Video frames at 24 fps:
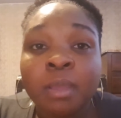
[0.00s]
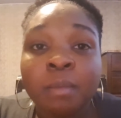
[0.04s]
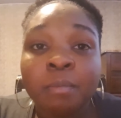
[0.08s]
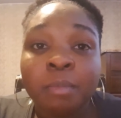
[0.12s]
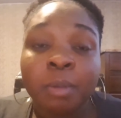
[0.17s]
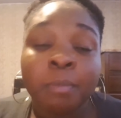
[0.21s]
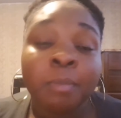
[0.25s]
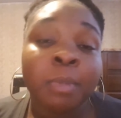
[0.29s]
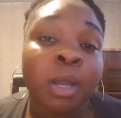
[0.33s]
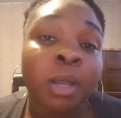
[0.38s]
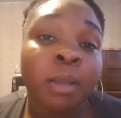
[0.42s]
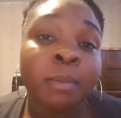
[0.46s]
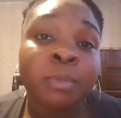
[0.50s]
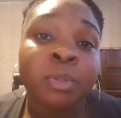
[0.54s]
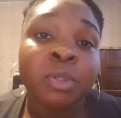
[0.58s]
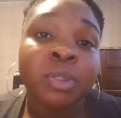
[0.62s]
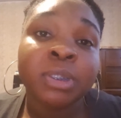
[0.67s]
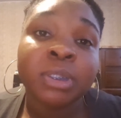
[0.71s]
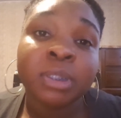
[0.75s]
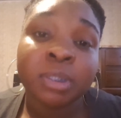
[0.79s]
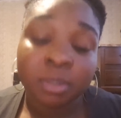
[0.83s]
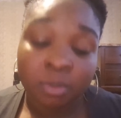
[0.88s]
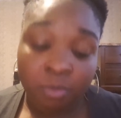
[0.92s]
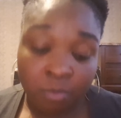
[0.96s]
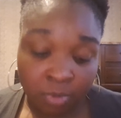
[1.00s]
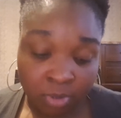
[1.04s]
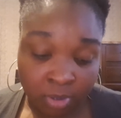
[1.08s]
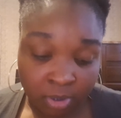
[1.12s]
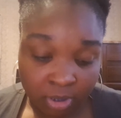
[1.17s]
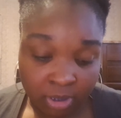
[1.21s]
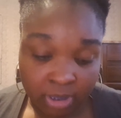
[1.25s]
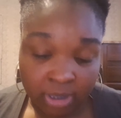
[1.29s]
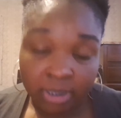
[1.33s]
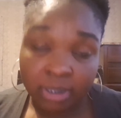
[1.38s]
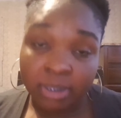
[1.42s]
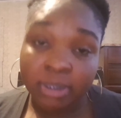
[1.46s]
My mom used to
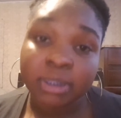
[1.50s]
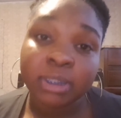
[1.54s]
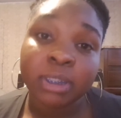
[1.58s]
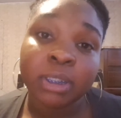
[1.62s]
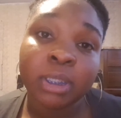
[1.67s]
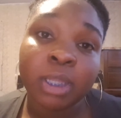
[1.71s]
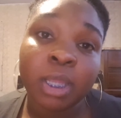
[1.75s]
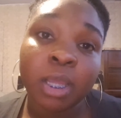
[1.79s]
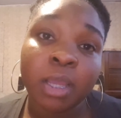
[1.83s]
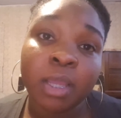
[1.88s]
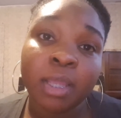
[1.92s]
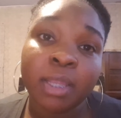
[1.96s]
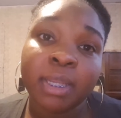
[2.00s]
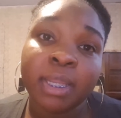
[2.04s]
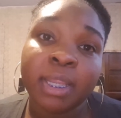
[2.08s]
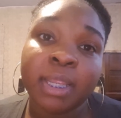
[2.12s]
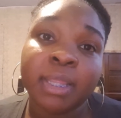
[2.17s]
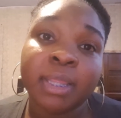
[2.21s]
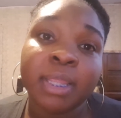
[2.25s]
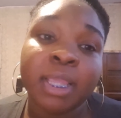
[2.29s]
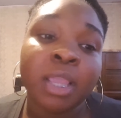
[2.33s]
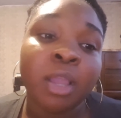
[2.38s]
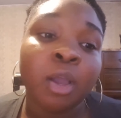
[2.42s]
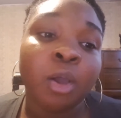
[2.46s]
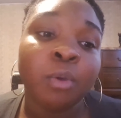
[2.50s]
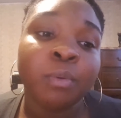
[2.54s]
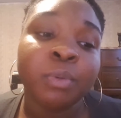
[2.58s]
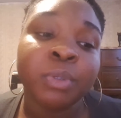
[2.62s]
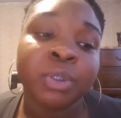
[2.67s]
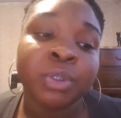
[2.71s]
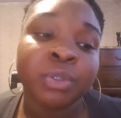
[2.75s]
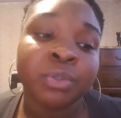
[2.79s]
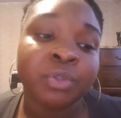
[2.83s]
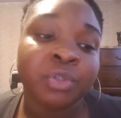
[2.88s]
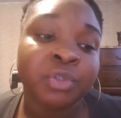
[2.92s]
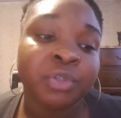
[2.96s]
work in a salon and they
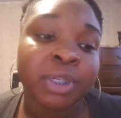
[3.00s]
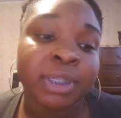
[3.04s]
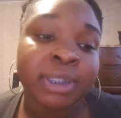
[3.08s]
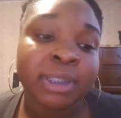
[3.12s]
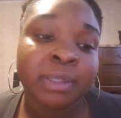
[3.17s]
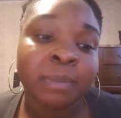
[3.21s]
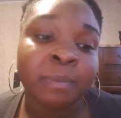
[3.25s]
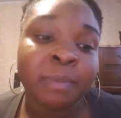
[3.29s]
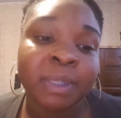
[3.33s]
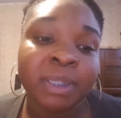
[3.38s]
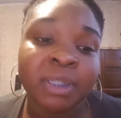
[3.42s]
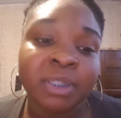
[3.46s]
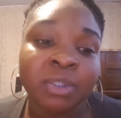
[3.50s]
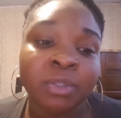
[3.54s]
always used Tresemme.